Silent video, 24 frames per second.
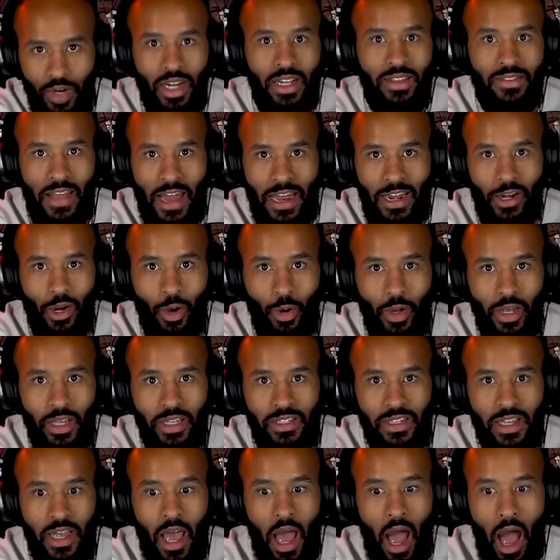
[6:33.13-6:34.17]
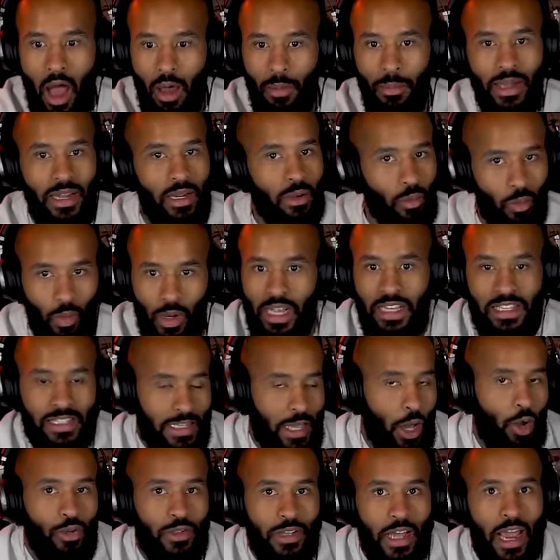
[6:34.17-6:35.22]
That noise. I'm like, it's
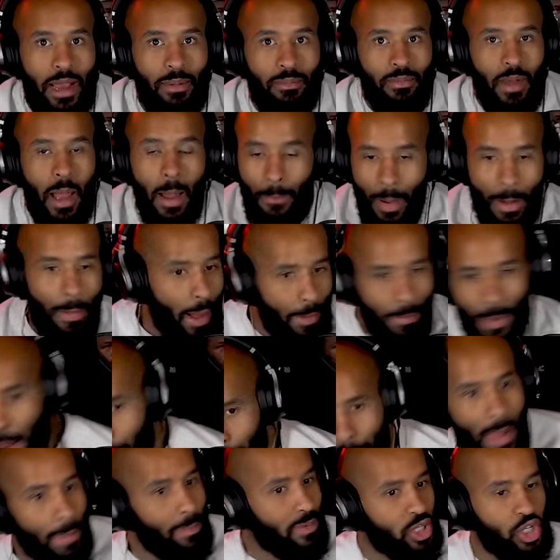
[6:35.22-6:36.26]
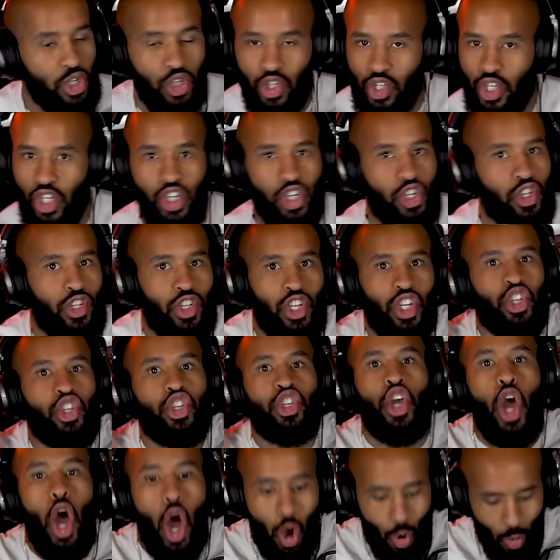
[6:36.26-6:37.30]
go time. Pop, pop, pop, pop. Just
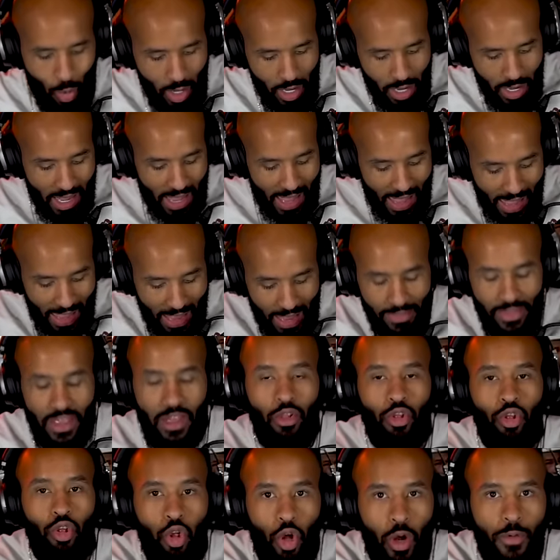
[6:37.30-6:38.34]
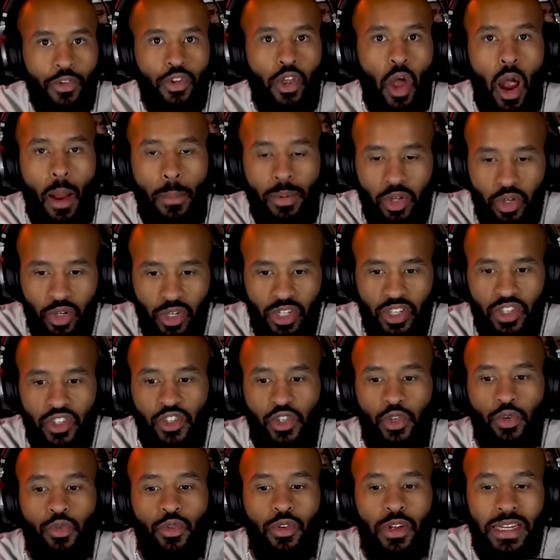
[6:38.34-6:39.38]
go. And then look for the opportunities
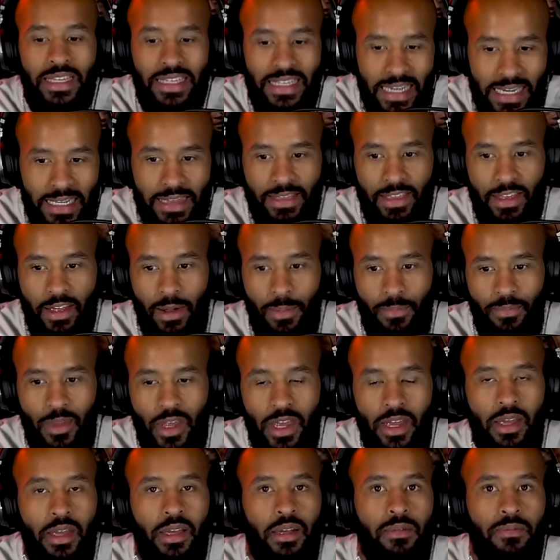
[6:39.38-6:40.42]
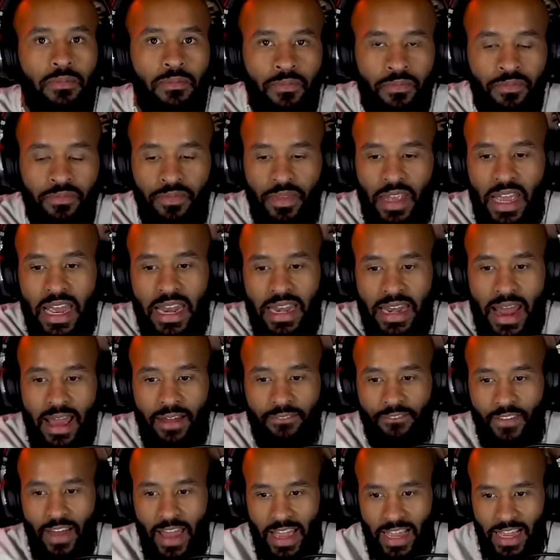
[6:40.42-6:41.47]
to get them in that
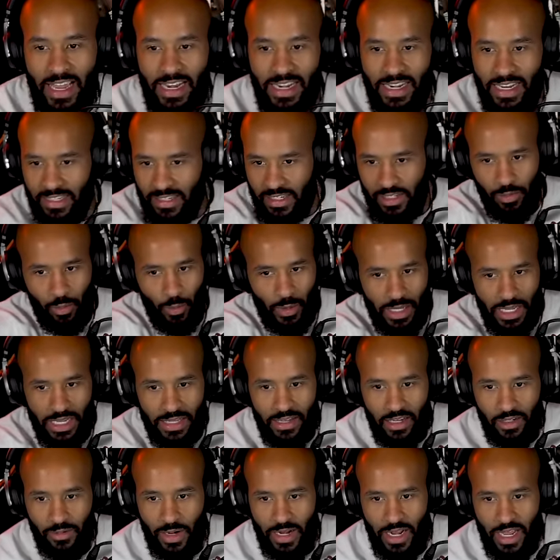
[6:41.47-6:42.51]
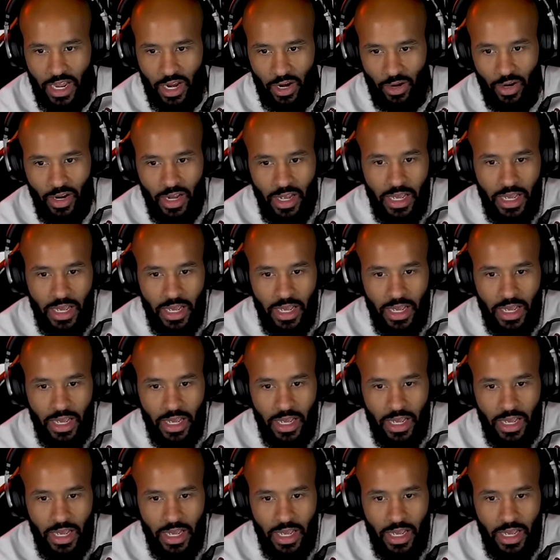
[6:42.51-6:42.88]
fight. And this is what he does right here.